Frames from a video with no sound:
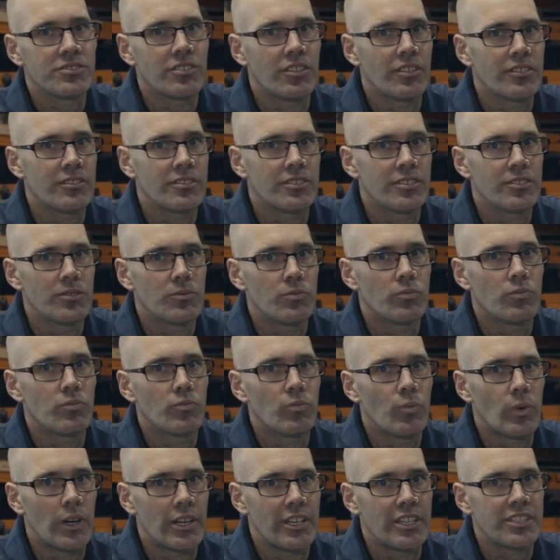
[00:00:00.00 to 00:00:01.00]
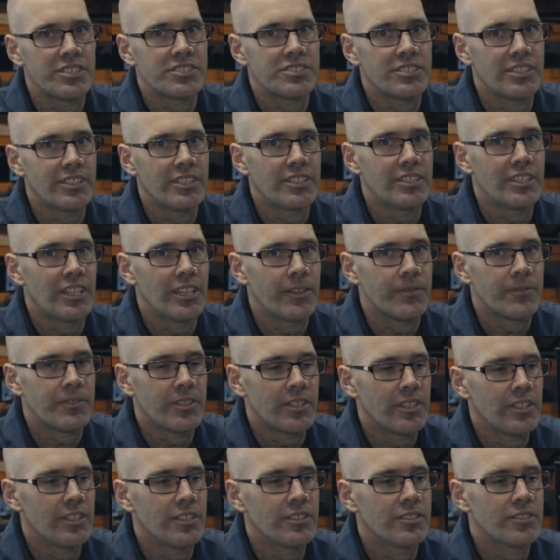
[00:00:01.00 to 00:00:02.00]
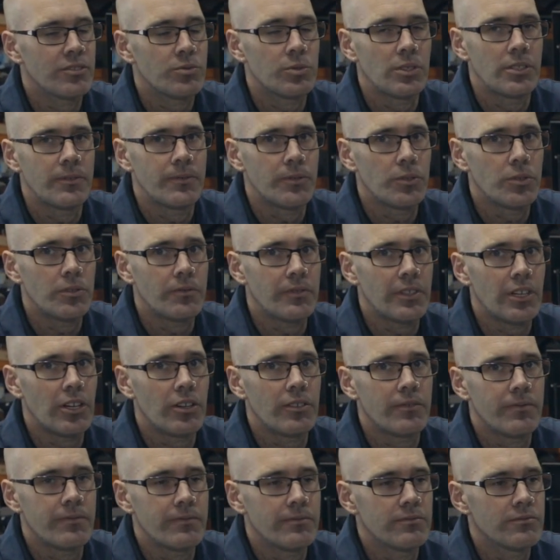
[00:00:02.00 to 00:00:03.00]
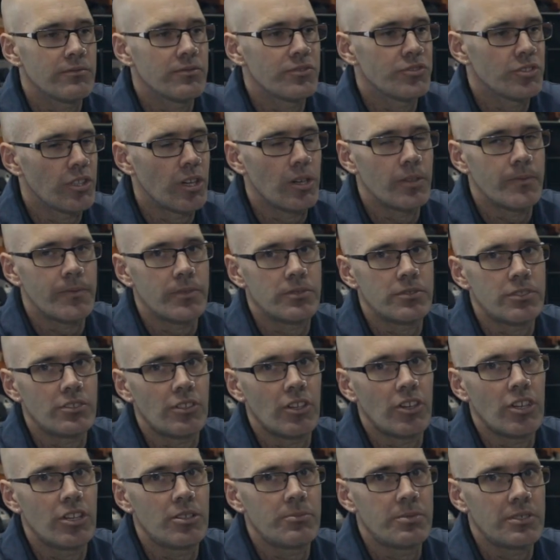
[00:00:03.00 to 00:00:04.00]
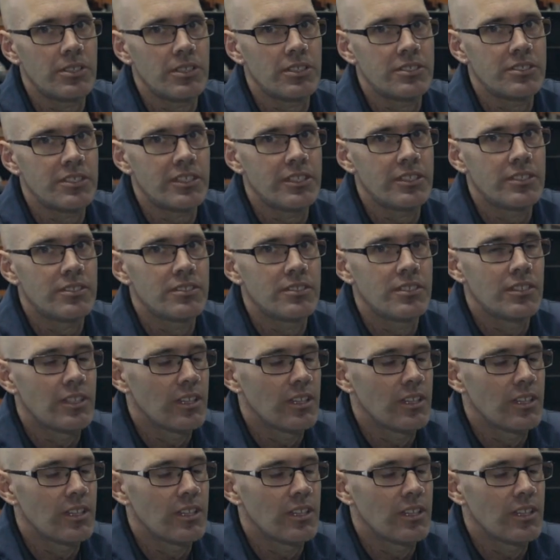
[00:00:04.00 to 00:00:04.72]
got the 1HD FT 24 valve, known for reliability.